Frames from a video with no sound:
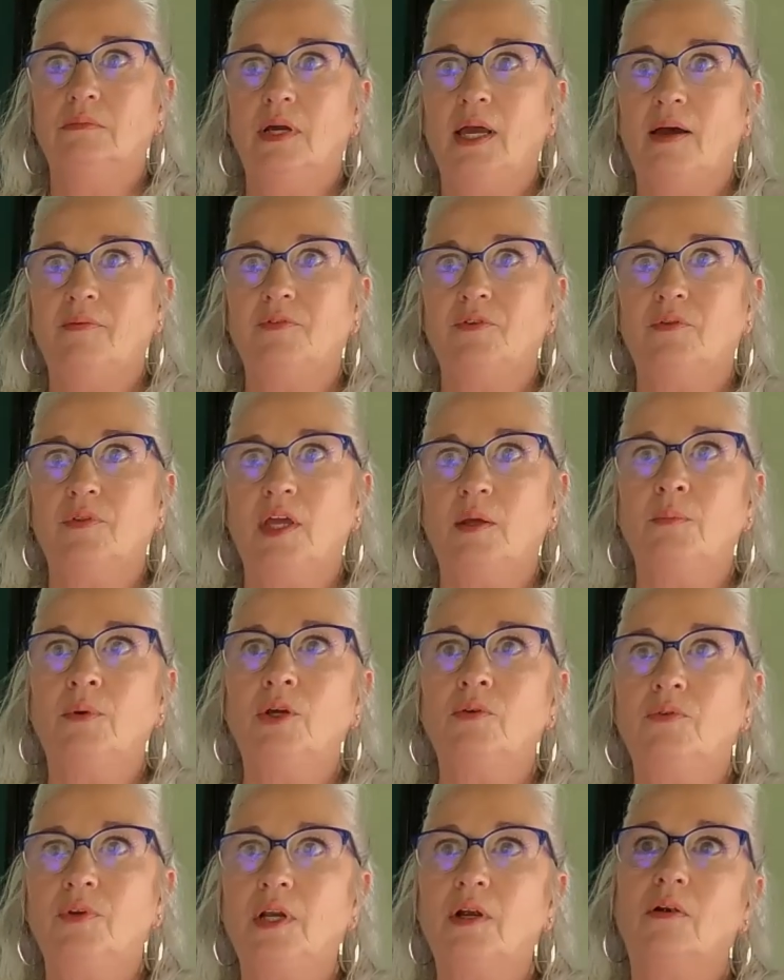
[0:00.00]
after they
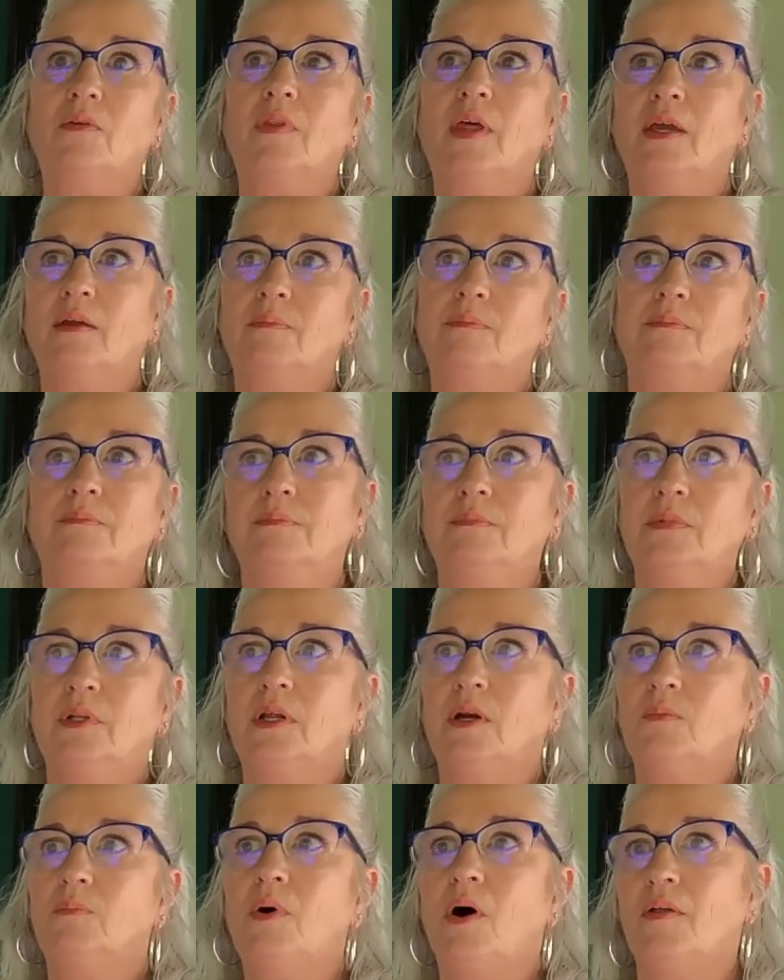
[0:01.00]
moved here. They, you
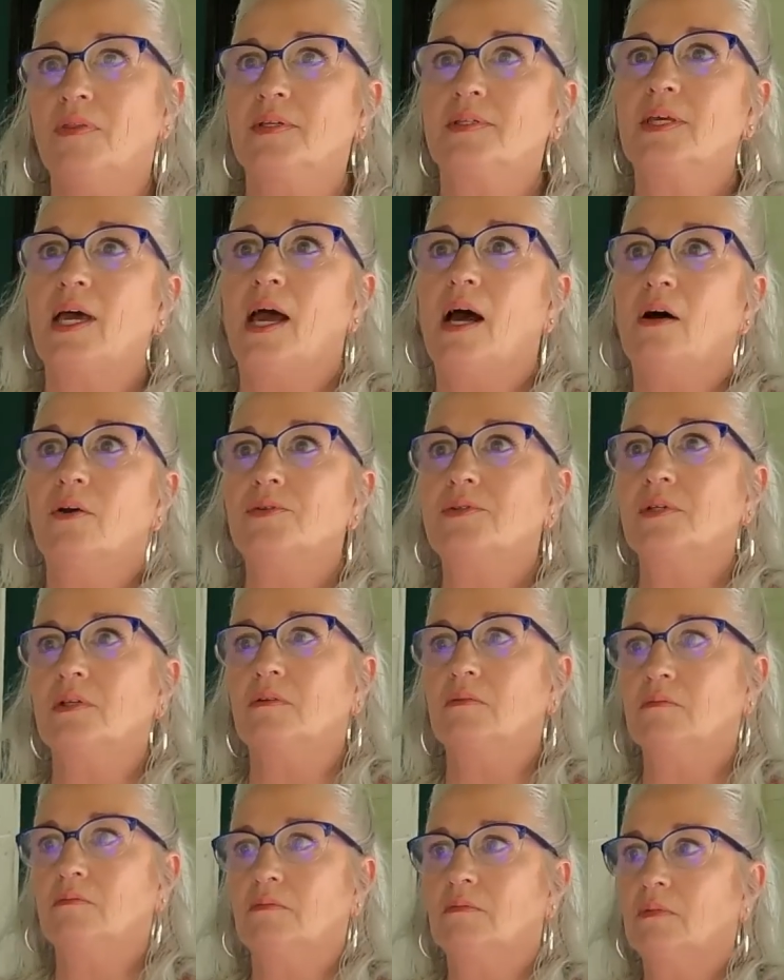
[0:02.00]
know, bought this house,
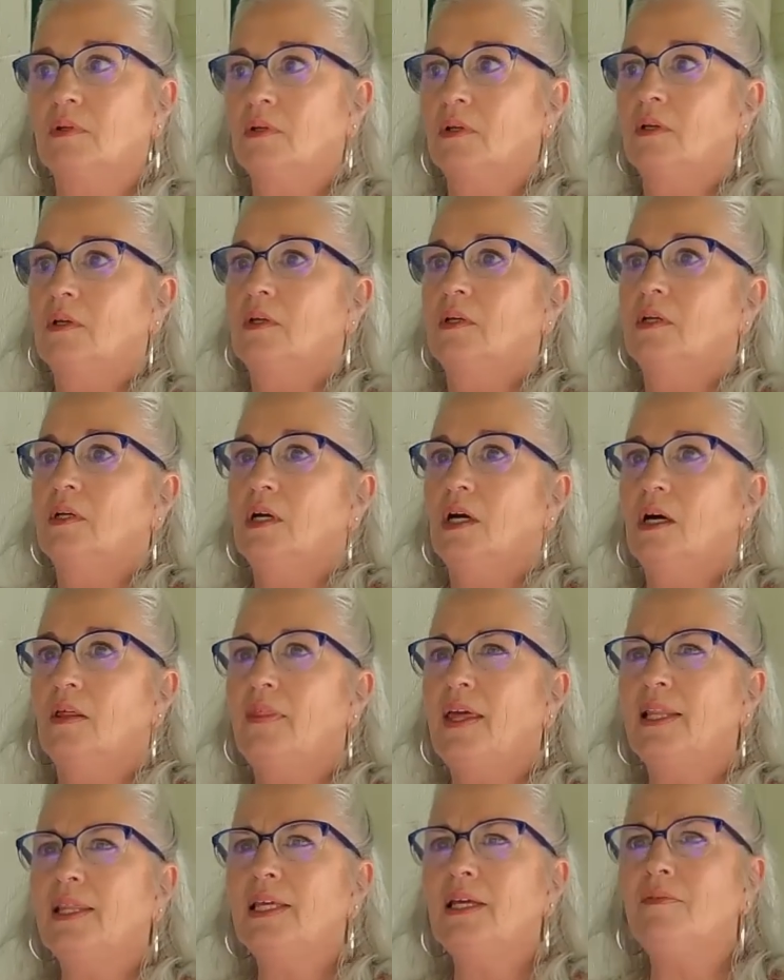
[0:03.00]
and
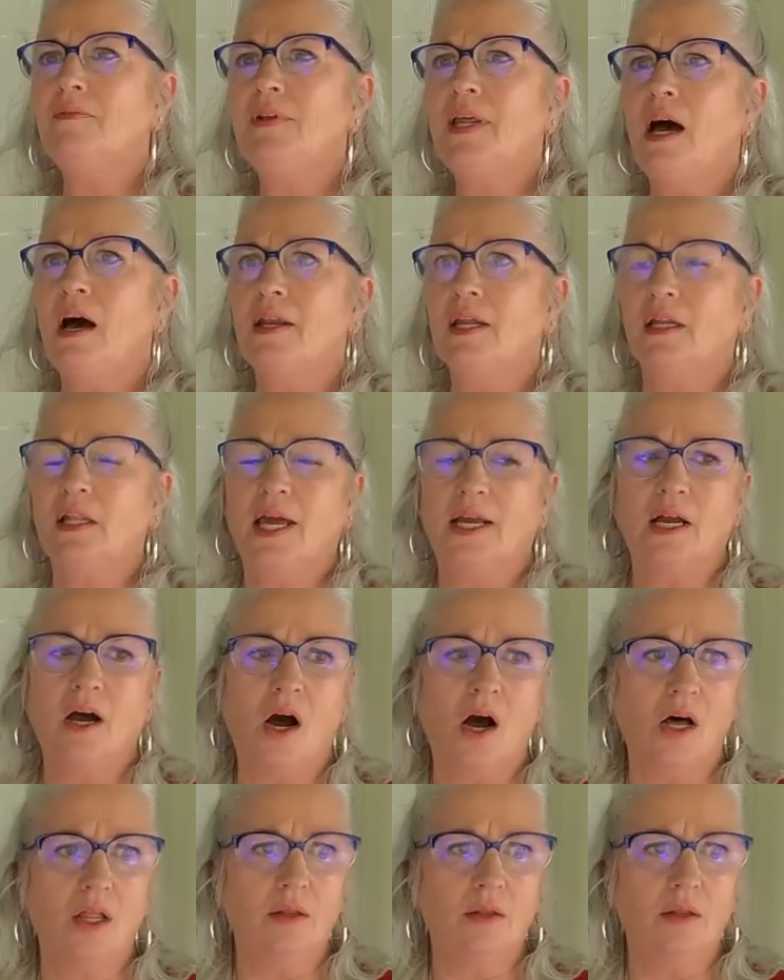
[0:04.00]
they lived down in like